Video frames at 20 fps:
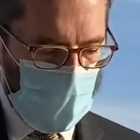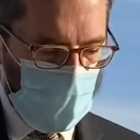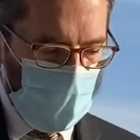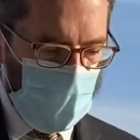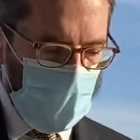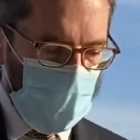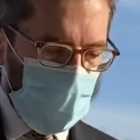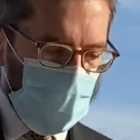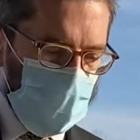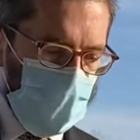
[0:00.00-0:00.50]

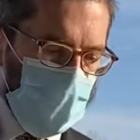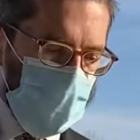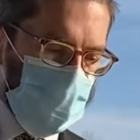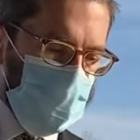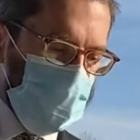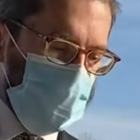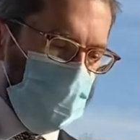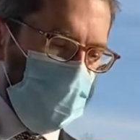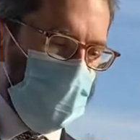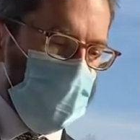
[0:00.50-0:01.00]
in
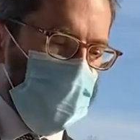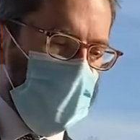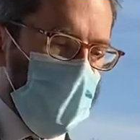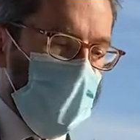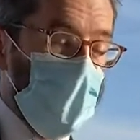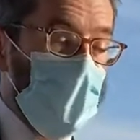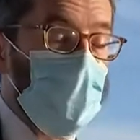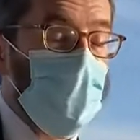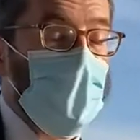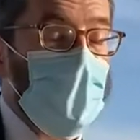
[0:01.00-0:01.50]
a
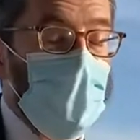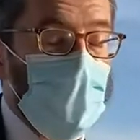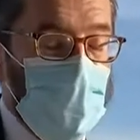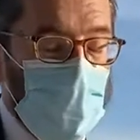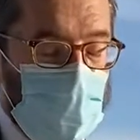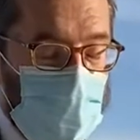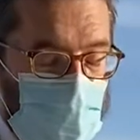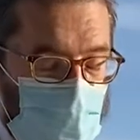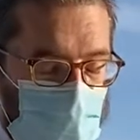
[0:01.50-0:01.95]
faraway place,